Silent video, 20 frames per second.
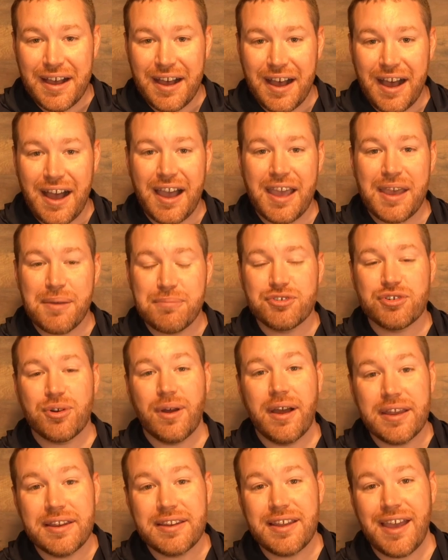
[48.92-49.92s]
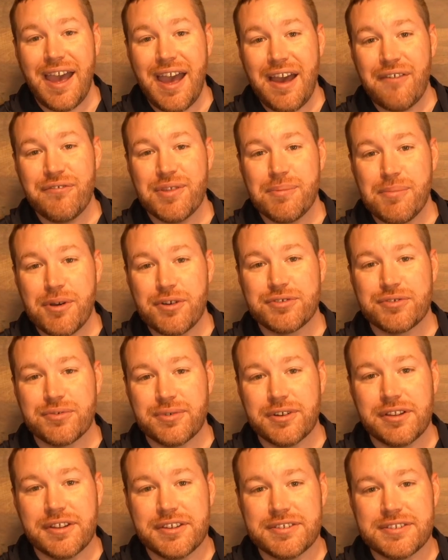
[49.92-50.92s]
I am trying to have the most
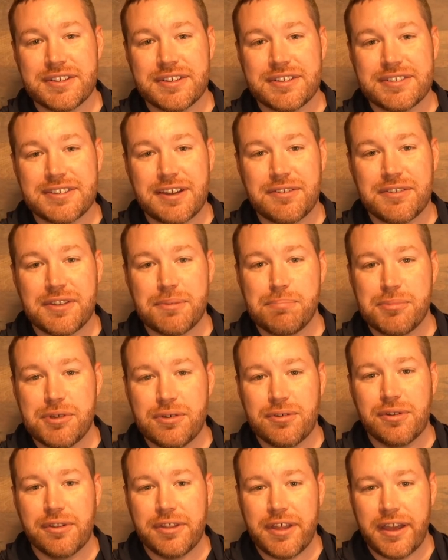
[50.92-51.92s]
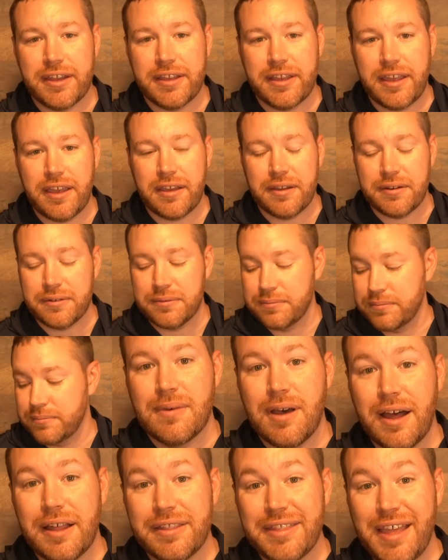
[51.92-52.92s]
realistic sounding bugle that I can.
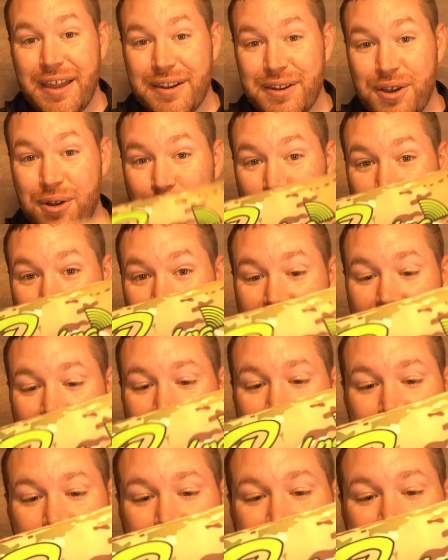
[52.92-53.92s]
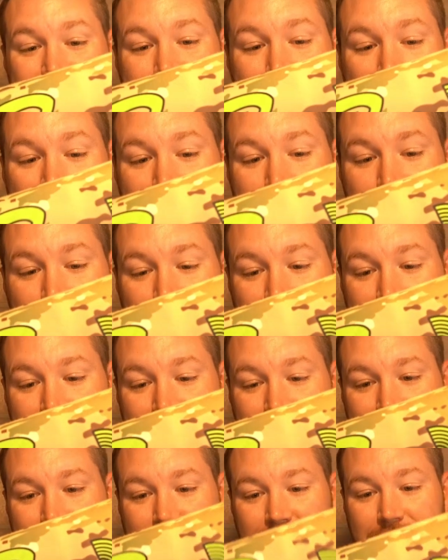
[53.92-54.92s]
On that note, we're gonna enter this bad boy.
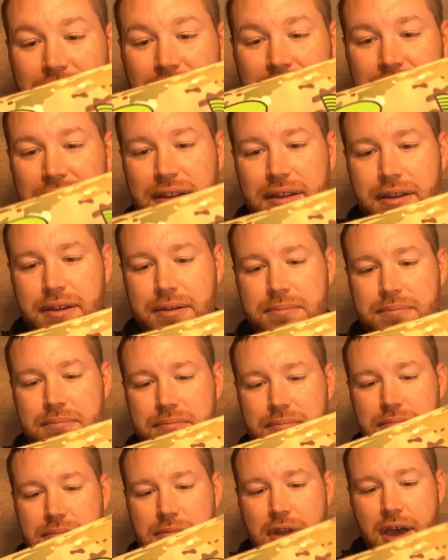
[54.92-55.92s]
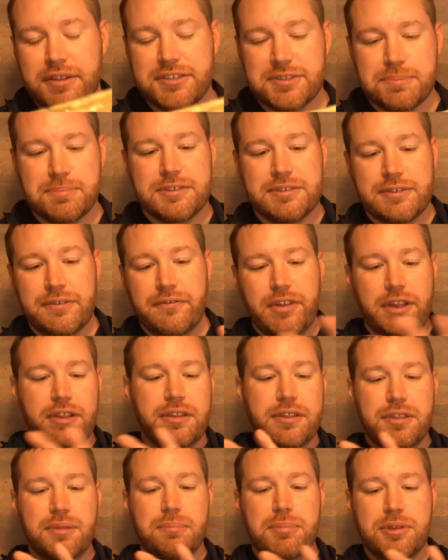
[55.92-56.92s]
All right, and not
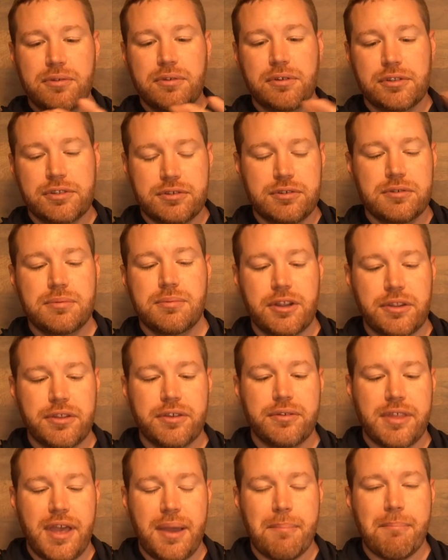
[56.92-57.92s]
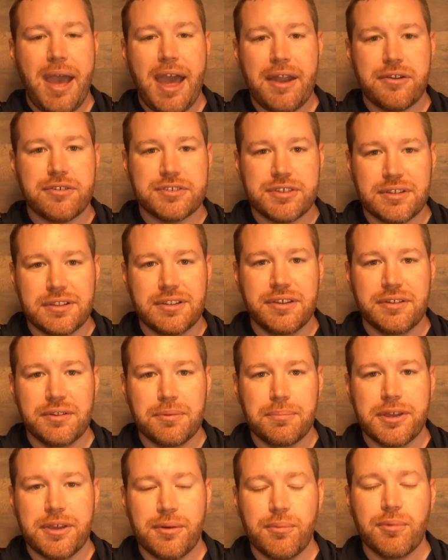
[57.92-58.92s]
specifically the bugle tube, although that matters a little
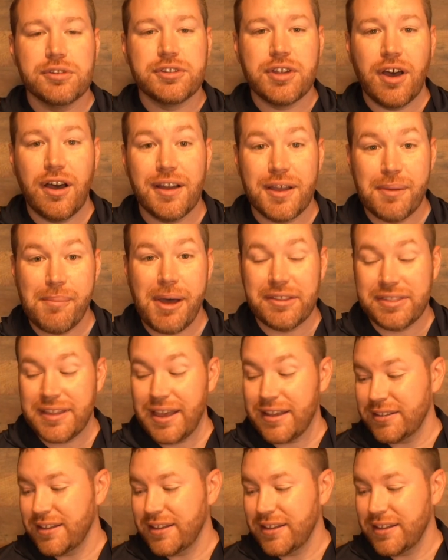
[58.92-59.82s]
bit. We'll talk about that